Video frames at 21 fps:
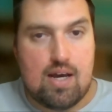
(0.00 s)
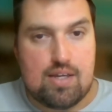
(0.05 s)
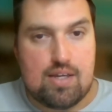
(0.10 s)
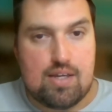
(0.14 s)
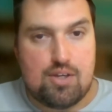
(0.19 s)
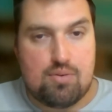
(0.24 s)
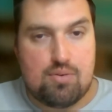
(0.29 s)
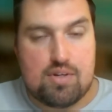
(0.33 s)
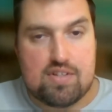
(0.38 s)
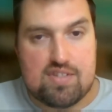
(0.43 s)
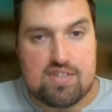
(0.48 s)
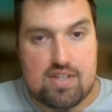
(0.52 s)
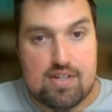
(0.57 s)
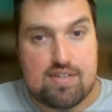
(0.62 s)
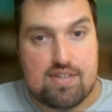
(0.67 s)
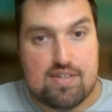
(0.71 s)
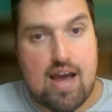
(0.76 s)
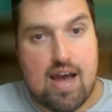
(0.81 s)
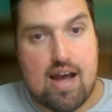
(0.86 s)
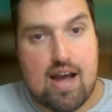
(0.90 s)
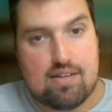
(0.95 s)
units that
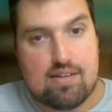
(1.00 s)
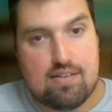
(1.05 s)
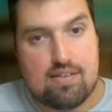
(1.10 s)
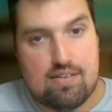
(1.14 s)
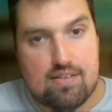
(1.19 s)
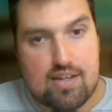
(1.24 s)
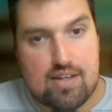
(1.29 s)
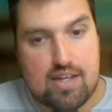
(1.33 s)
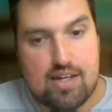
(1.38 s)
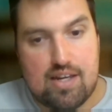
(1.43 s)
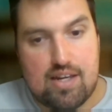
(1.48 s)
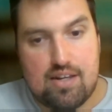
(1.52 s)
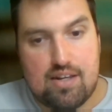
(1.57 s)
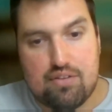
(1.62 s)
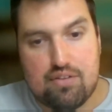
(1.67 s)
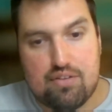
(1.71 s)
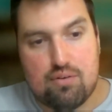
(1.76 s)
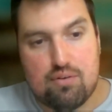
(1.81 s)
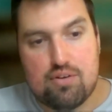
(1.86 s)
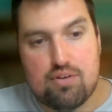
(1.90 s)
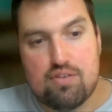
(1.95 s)
attacked the Canadian
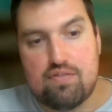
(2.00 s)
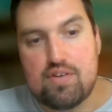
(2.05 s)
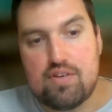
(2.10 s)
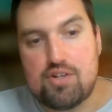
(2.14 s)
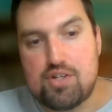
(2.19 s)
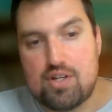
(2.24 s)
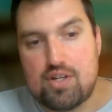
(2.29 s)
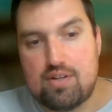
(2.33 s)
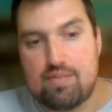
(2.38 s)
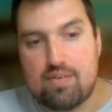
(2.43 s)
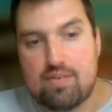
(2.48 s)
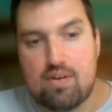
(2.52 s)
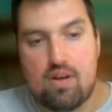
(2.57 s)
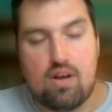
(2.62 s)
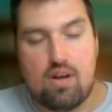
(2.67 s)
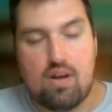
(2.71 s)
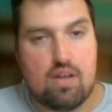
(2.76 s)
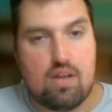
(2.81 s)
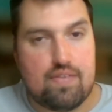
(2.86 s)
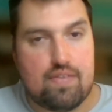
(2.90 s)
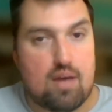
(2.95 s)
3rd Division
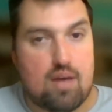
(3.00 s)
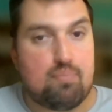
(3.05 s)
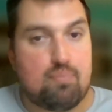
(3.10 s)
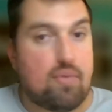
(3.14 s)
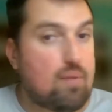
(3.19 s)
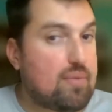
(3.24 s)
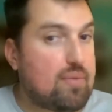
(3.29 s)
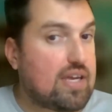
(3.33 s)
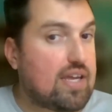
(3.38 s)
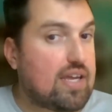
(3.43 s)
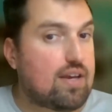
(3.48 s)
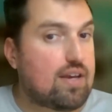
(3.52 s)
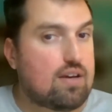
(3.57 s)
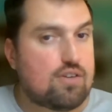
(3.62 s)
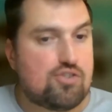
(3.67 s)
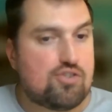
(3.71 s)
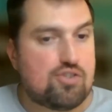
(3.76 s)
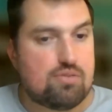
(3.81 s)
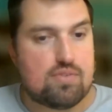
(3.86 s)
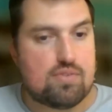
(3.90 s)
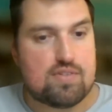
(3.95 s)
beginning
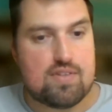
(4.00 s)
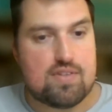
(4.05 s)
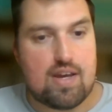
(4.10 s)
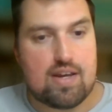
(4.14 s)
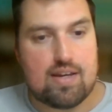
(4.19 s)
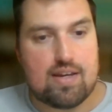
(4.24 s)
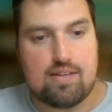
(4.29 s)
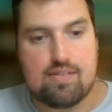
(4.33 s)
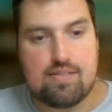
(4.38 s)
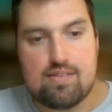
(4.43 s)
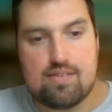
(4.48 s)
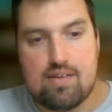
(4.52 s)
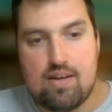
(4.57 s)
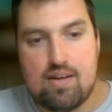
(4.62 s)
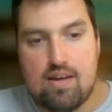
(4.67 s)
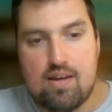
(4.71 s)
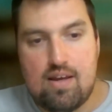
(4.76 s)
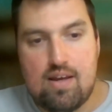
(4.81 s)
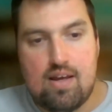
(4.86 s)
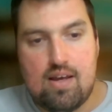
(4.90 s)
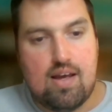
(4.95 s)
on June the 2nd.
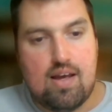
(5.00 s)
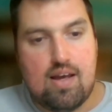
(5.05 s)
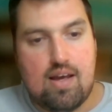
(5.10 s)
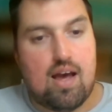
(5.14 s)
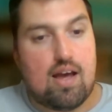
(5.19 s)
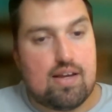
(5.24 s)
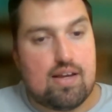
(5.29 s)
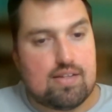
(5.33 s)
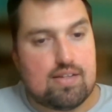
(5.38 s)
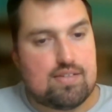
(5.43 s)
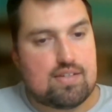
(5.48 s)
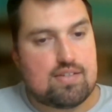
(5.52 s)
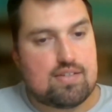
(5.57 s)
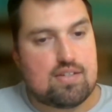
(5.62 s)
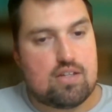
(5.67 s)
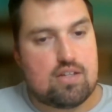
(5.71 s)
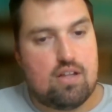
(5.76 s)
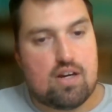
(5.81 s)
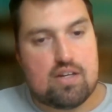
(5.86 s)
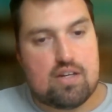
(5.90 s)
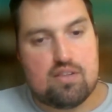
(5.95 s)
At 6
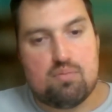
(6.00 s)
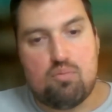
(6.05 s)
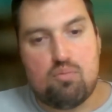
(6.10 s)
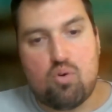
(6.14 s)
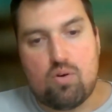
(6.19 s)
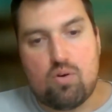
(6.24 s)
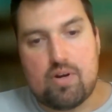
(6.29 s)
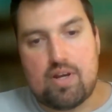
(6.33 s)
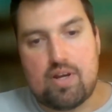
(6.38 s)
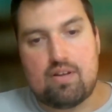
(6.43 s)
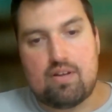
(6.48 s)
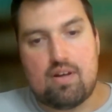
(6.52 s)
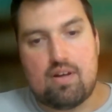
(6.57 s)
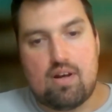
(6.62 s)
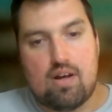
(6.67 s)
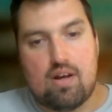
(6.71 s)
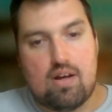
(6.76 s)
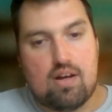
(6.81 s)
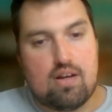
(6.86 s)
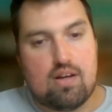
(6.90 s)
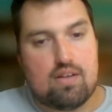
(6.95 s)
o'clock in the morning,
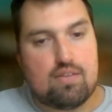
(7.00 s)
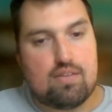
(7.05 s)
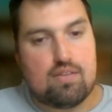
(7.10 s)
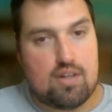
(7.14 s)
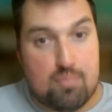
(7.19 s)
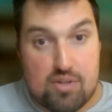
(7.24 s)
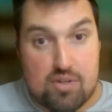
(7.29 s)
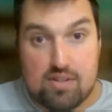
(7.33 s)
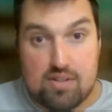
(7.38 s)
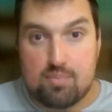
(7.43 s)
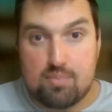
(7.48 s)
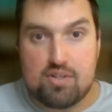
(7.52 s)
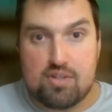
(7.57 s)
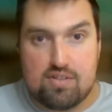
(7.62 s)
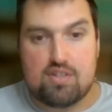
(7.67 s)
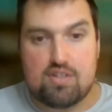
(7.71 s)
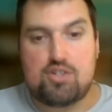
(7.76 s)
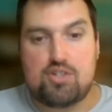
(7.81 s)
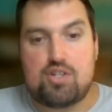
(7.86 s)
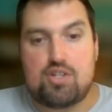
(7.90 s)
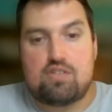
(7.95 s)
the
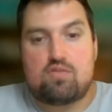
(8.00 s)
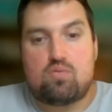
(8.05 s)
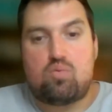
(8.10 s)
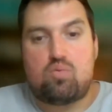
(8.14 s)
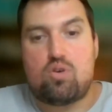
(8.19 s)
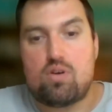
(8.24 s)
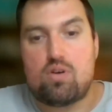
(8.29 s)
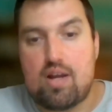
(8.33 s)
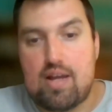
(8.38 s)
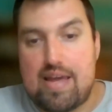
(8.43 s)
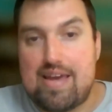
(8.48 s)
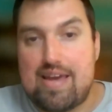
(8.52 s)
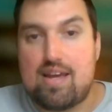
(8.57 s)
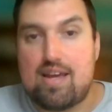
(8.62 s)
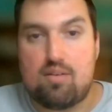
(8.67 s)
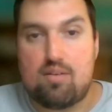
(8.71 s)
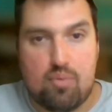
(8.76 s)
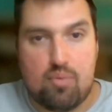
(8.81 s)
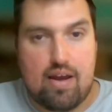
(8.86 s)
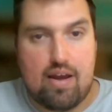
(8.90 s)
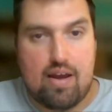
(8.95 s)
positions were
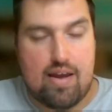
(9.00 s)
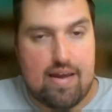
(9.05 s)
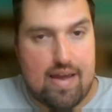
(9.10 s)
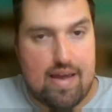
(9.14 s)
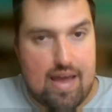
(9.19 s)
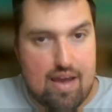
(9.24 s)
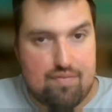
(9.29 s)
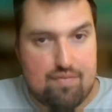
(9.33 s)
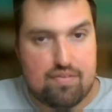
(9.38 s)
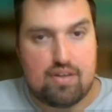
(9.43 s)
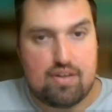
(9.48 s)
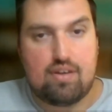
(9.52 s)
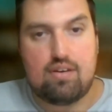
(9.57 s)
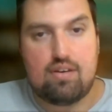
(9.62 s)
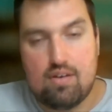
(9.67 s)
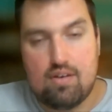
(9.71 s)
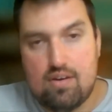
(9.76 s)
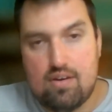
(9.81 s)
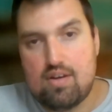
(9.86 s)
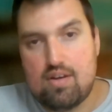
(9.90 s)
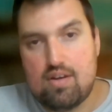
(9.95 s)
hit by a heavy
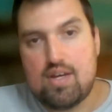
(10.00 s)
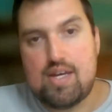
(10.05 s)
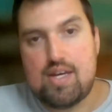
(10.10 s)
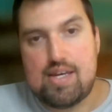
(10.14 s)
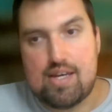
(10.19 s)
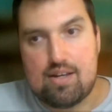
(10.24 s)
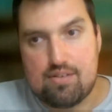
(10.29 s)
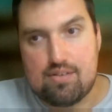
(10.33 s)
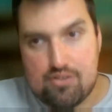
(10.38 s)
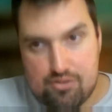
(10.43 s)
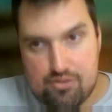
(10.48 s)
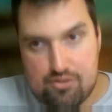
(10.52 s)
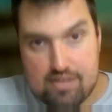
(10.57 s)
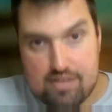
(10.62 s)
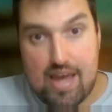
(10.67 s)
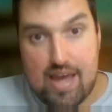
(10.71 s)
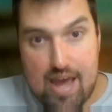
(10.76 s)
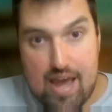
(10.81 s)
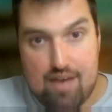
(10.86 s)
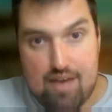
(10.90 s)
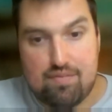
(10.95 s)
and
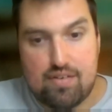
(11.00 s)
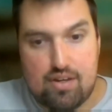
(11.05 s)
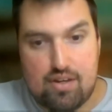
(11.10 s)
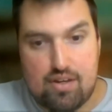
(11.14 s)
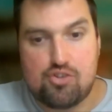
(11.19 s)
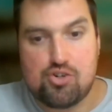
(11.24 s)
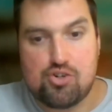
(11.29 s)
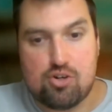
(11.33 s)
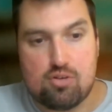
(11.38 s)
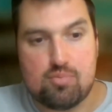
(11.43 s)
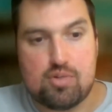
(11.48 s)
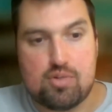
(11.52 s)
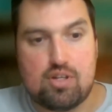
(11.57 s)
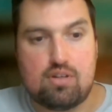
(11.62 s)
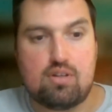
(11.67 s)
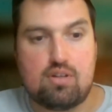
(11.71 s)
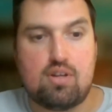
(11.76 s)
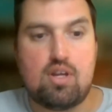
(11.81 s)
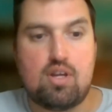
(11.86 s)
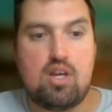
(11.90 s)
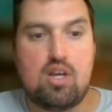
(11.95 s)
stress heavy
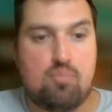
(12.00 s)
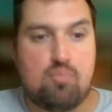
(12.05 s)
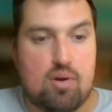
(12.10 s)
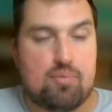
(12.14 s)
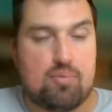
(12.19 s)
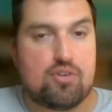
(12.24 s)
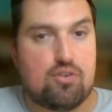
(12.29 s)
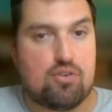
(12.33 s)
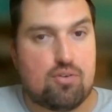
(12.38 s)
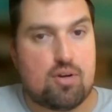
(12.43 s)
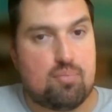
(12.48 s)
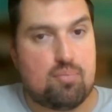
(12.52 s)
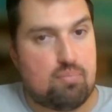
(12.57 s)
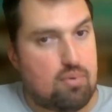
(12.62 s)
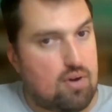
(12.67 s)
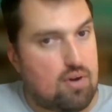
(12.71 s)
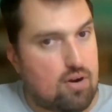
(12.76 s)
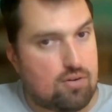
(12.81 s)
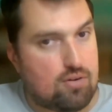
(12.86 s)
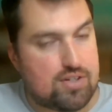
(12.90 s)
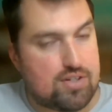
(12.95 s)
German preparatory
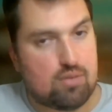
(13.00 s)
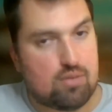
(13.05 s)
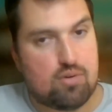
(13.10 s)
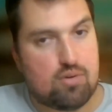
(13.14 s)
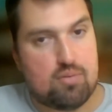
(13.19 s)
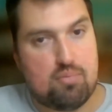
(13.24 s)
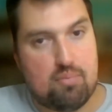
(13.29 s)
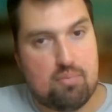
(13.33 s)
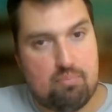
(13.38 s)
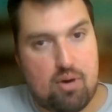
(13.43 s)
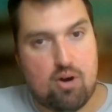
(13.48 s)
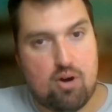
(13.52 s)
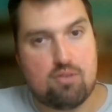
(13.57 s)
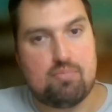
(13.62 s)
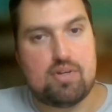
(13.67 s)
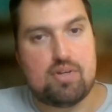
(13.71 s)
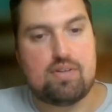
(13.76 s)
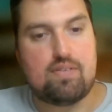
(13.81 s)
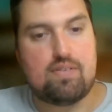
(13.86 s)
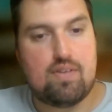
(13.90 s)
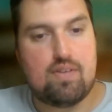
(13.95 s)
artillery
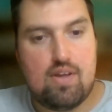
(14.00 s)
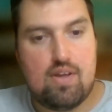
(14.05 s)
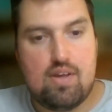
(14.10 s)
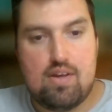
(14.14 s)
bombardment.